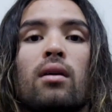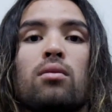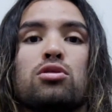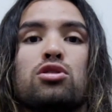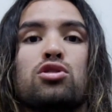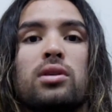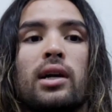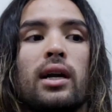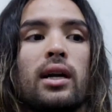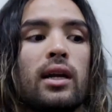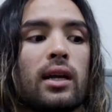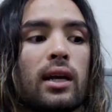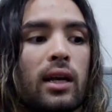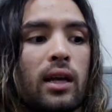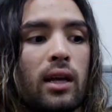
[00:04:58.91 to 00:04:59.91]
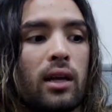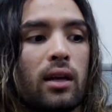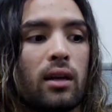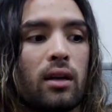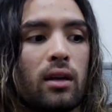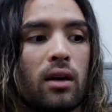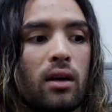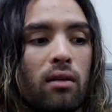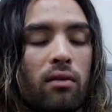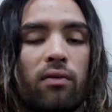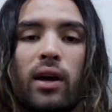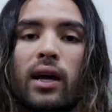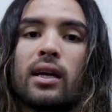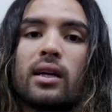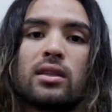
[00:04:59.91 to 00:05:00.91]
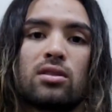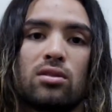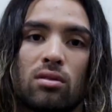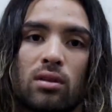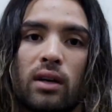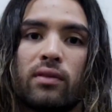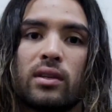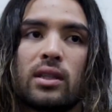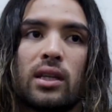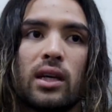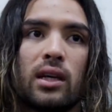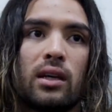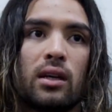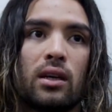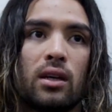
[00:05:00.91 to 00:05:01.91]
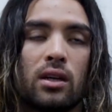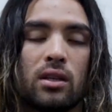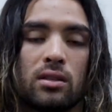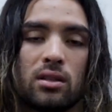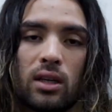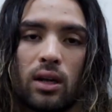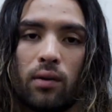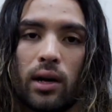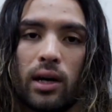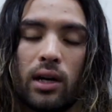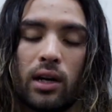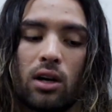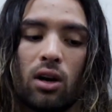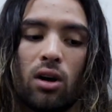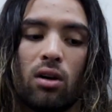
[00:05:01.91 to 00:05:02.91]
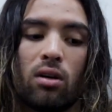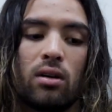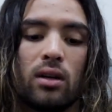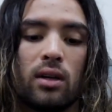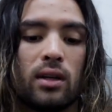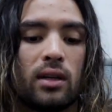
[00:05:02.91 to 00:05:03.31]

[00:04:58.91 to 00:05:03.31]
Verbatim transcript: Was training in Vegas, doing everything to get ready to go.